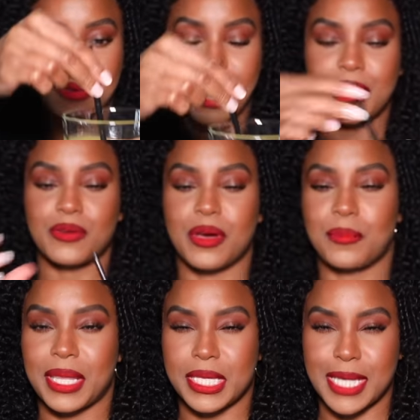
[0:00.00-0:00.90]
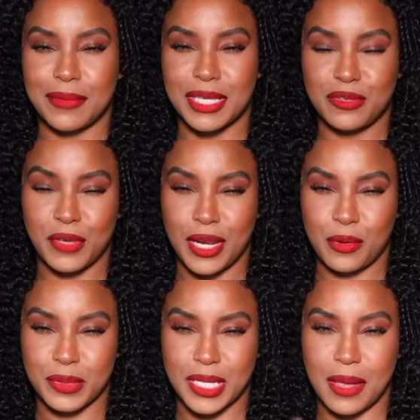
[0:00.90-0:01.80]
I don't know, by the time this
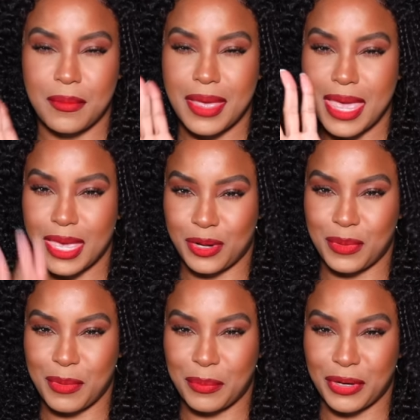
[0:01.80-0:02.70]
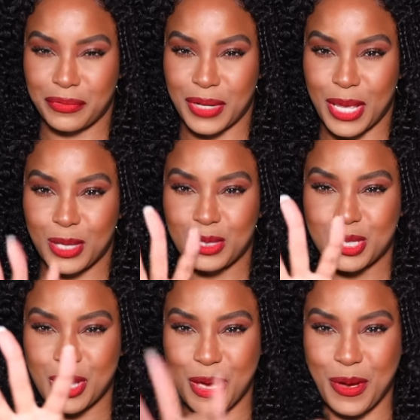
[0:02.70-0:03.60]
video was up, it'll be my birthday.
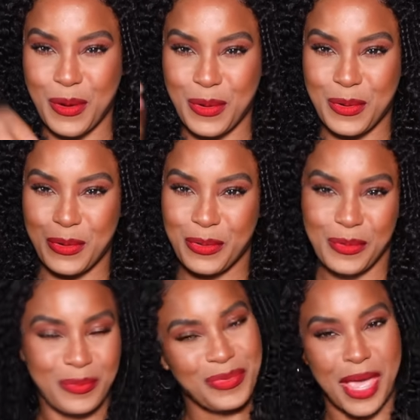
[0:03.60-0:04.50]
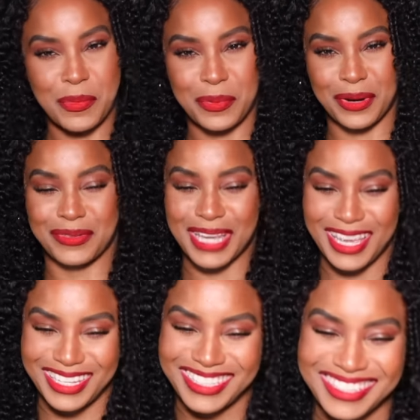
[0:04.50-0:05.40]
So happy
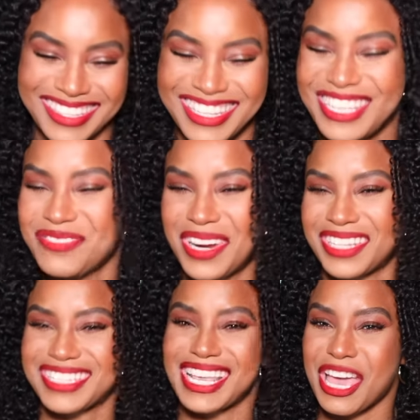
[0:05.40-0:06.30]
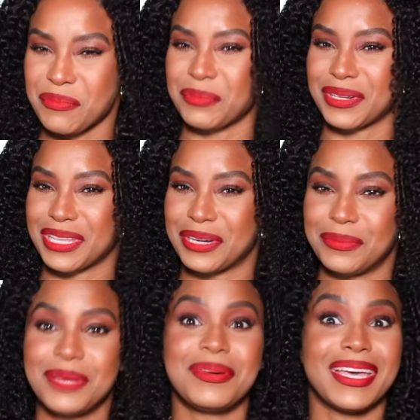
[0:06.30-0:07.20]
birthday. It's weird to say happy birthday to
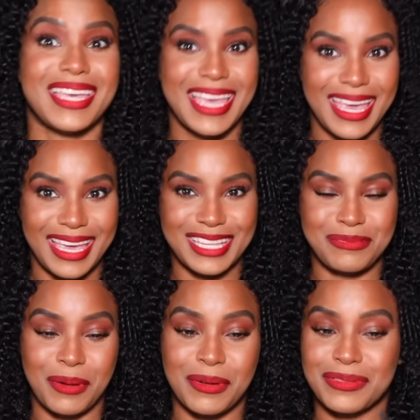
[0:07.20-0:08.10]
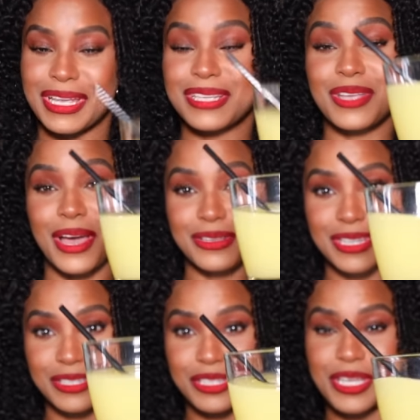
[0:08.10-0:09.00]
me, but it's my birthday. So I'll
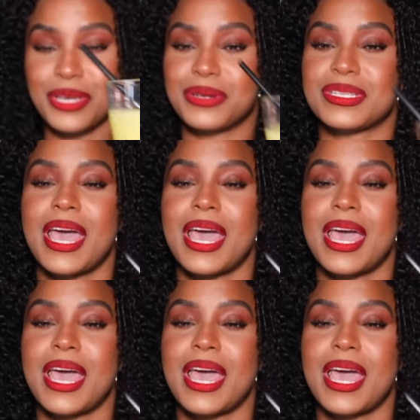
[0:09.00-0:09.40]
say cheers.